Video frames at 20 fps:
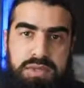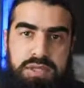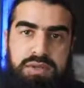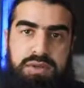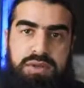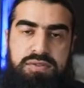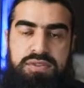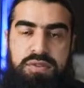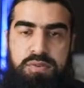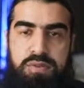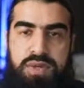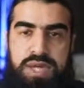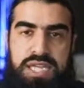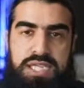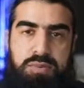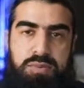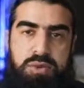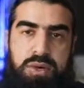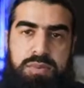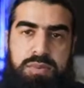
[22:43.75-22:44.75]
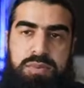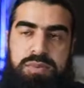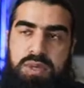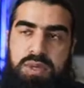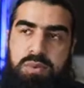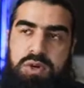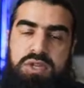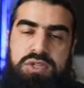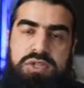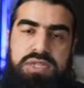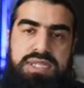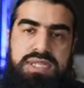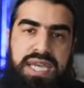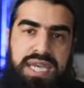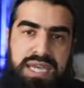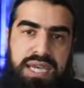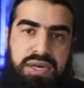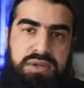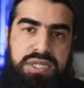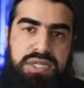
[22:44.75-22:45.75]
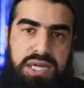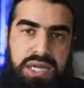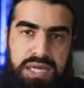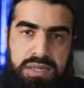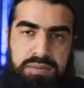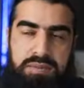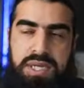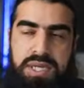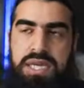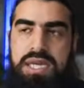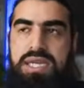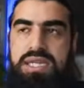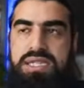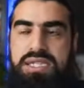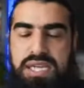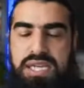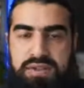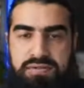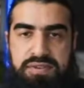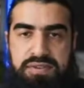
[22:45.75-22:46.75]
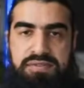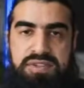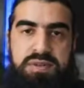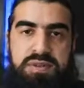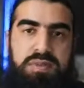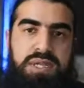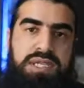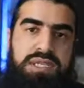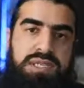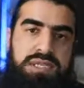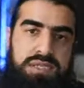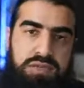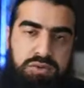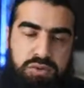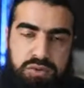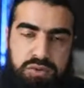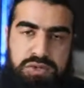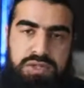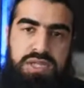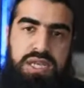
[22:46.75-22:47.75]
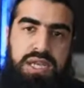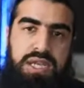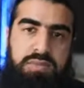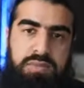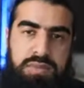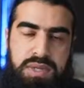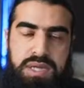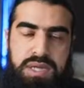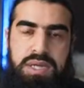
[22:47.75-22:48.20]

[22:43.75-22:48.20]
So if someone has a problem, they want you to take out time, 10, 15 minutes, talk to them.